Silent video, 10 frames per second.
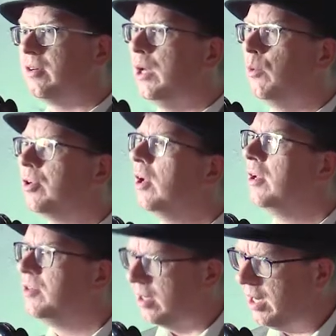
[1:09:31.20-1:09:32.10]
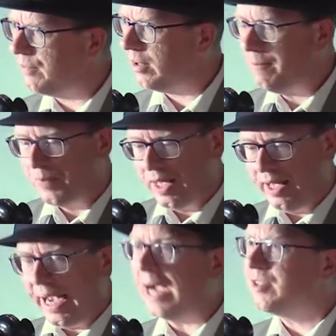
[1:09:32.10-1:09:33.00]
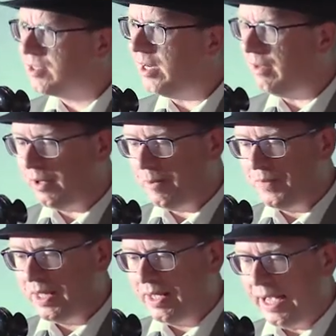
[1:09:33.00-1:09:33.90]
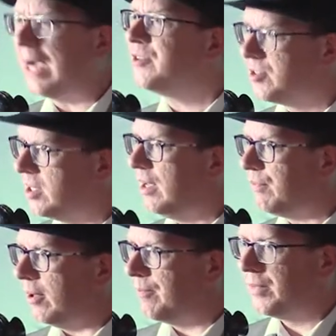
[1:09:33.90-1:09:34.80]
that he would deliver and deliver and deliver,